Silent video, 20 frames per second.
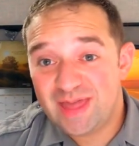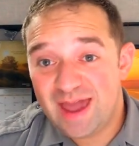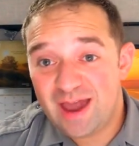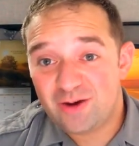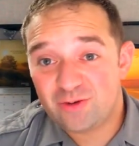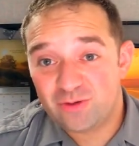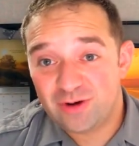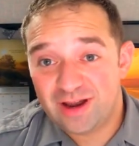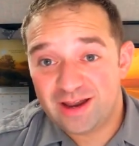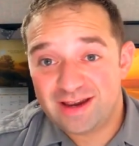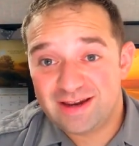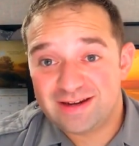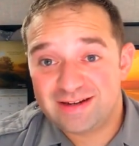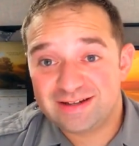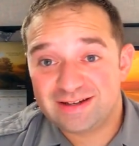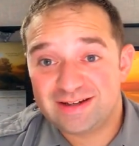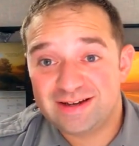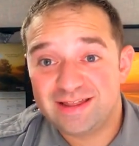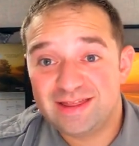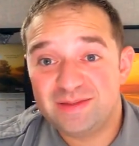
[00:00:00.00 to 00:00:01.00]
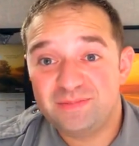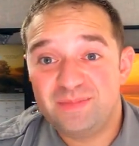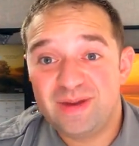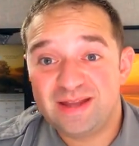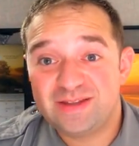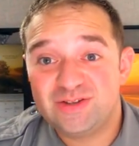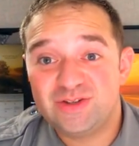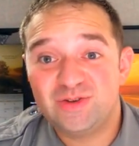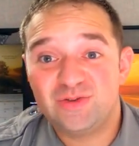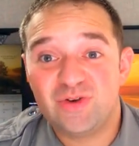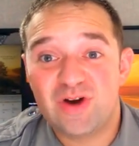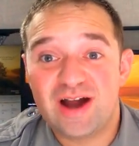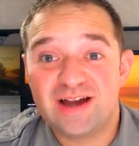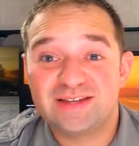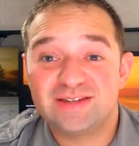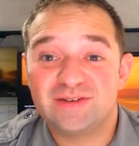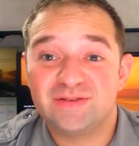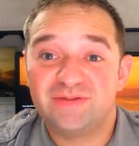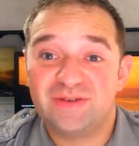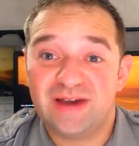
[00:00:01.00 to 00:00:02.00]
that right, the Betsy
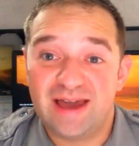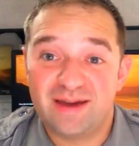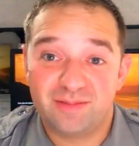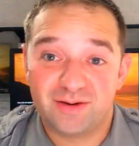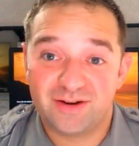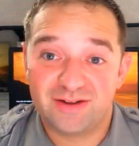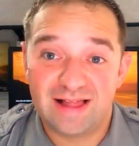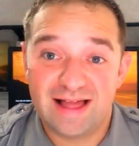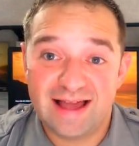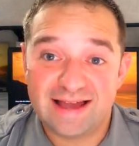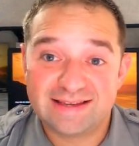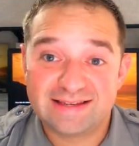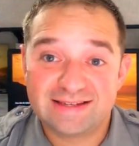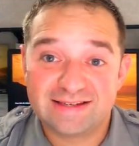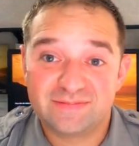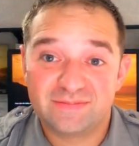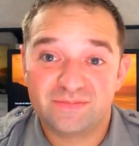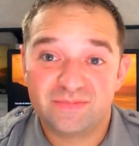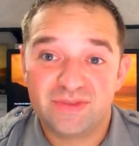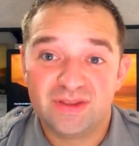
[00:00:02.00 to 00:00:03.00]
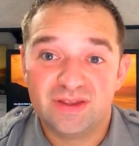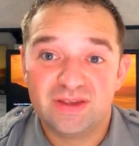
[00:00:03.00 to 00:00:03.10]
Ross of Fiberglass.